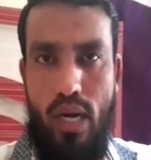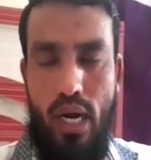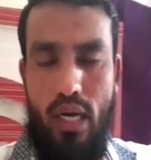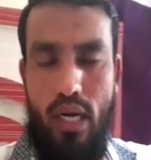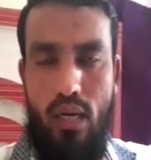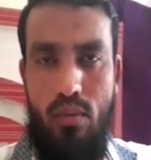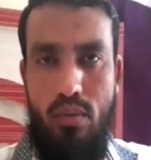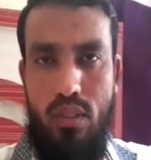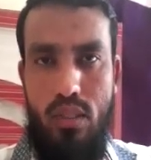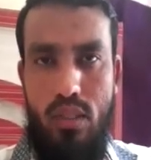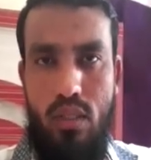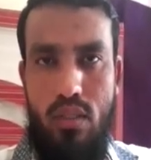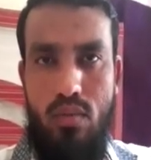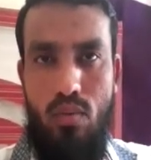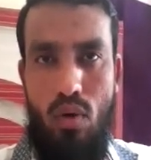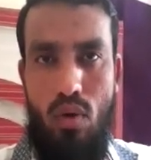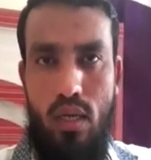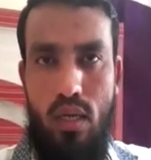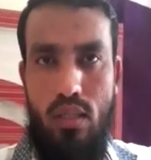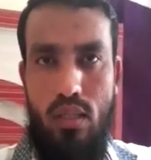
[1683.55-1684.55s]
Atom is the
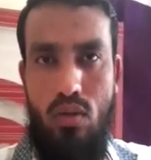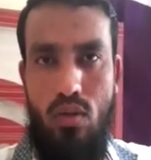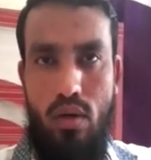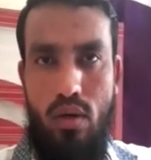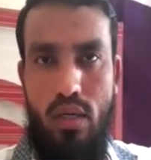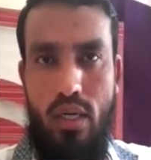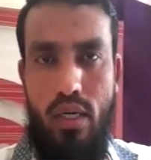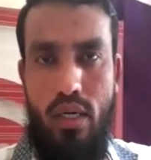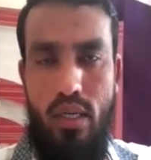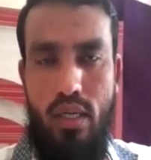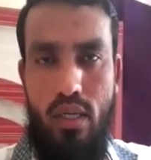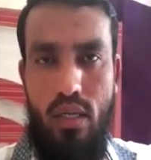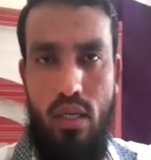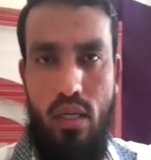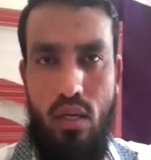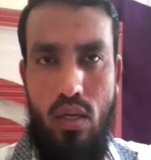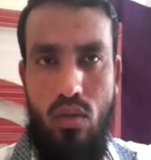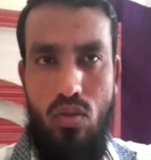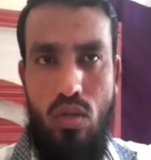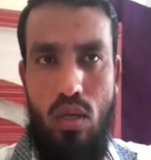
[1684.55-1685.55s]
smallest quantity.
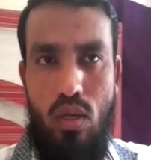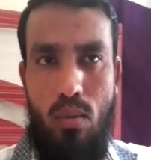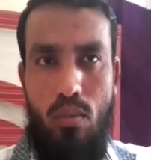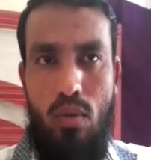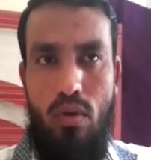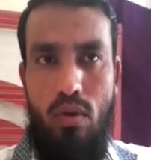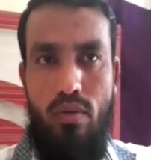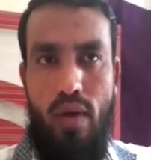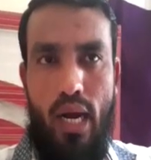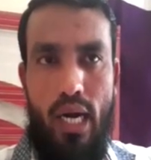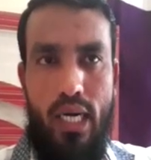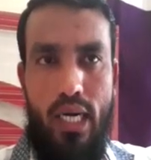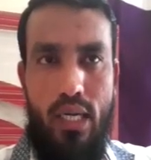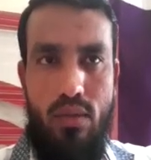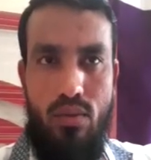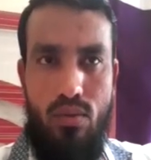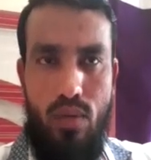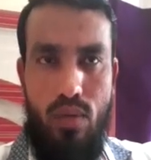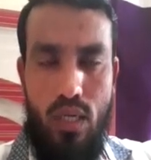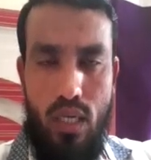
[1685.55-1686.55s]
So number of
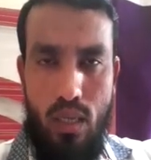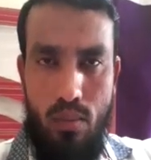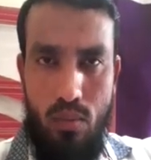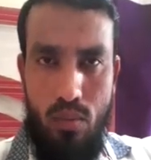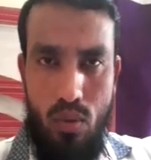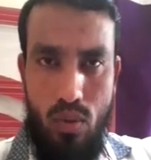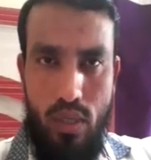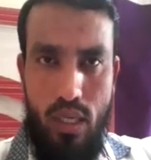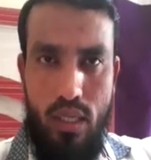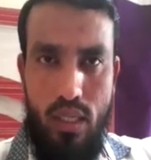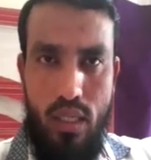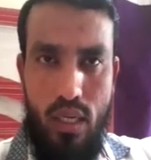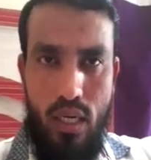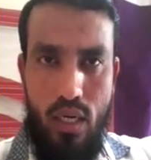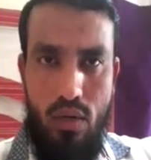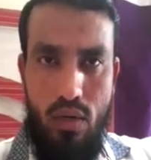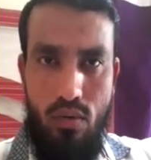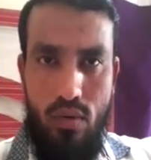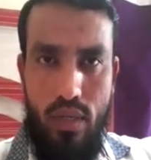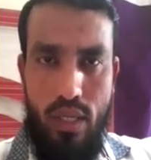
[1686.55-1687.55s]
atoms will come together
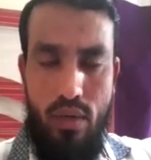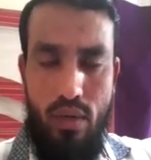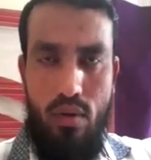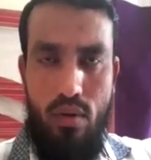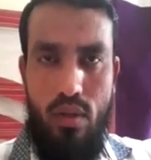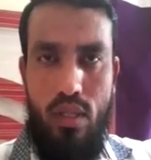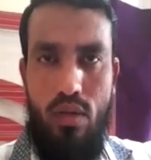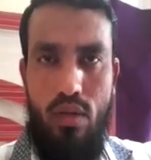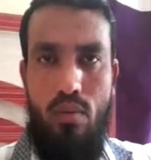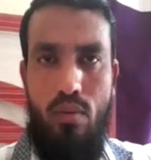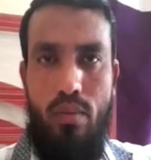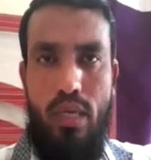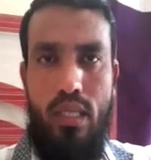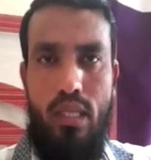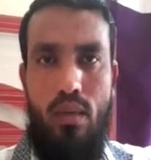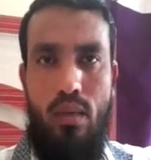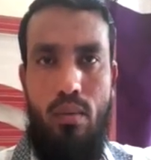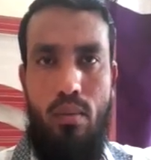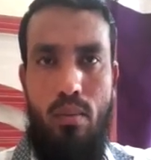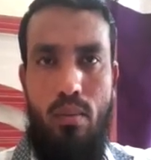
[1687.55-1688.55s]
and they will make
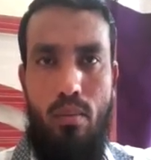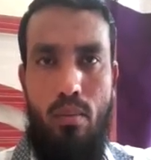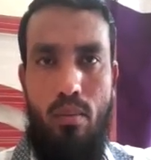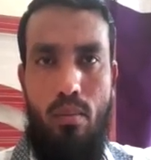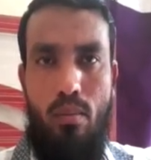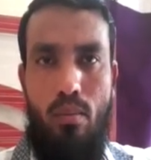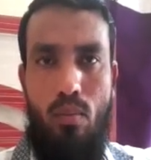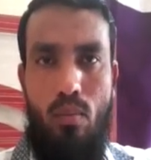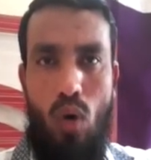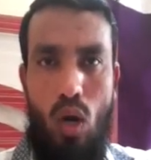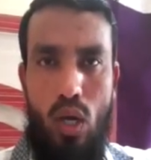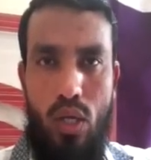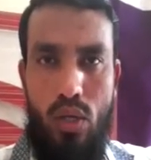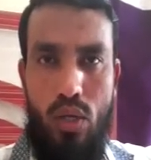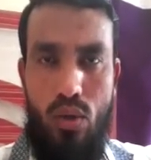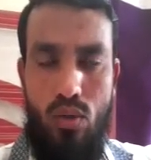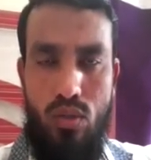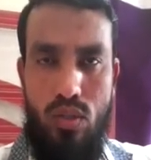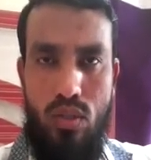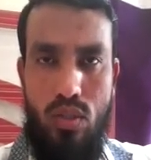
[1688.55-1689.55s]
the
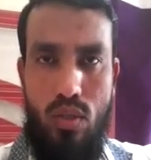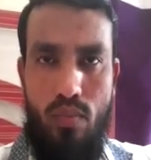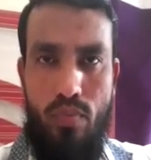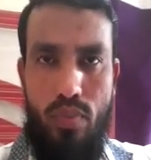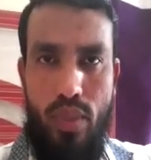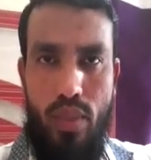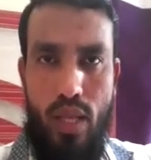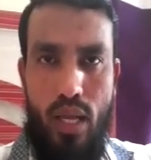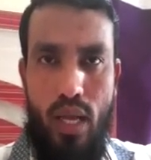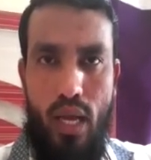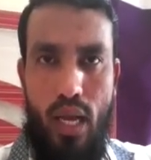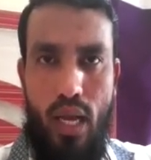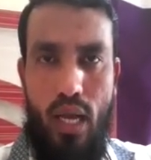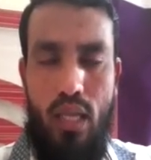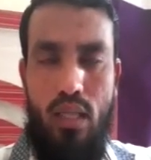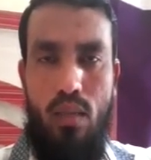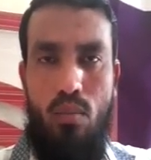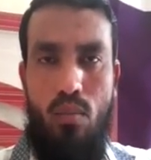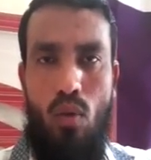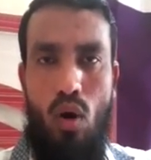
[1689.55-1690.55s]
molecules,
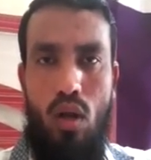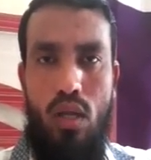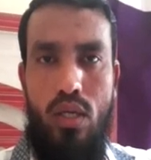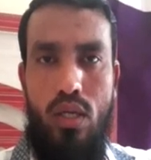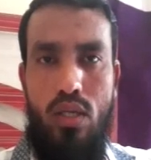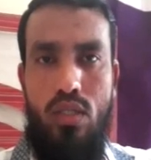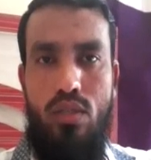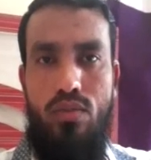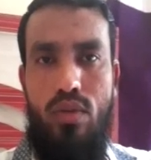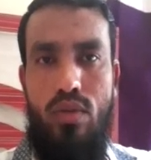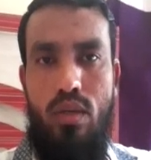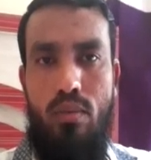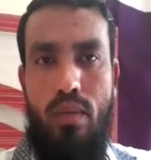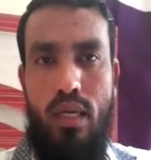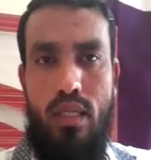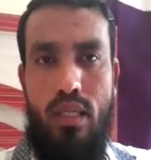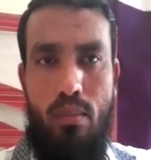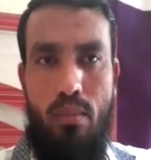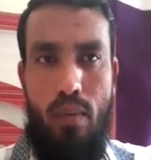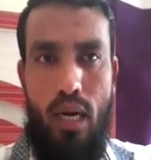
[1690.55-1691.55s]
and the molecules will
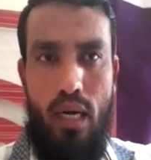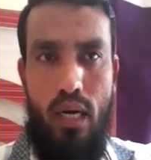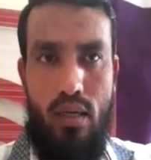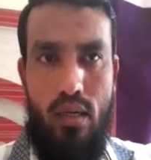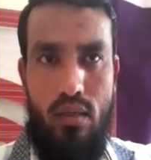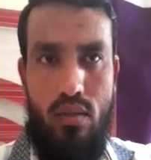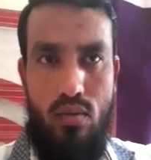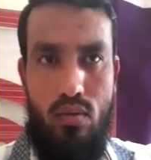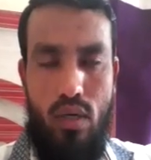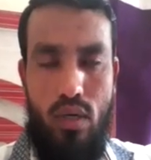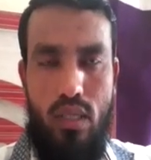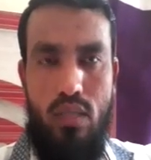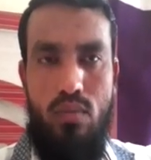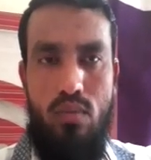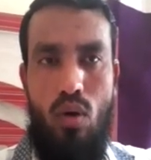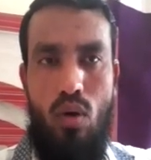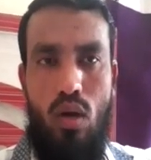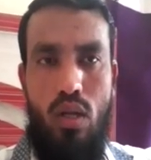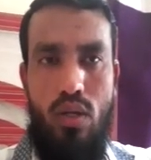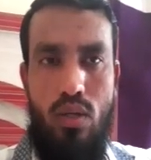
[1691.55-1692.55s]
make the matter. What is
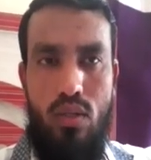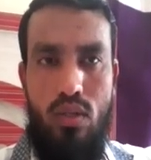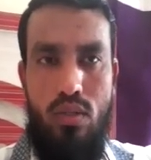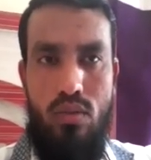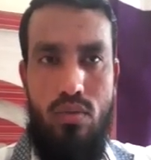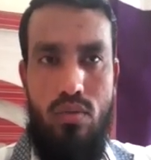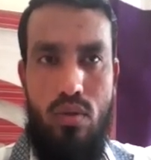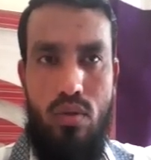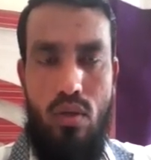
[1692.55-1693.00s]
molecules?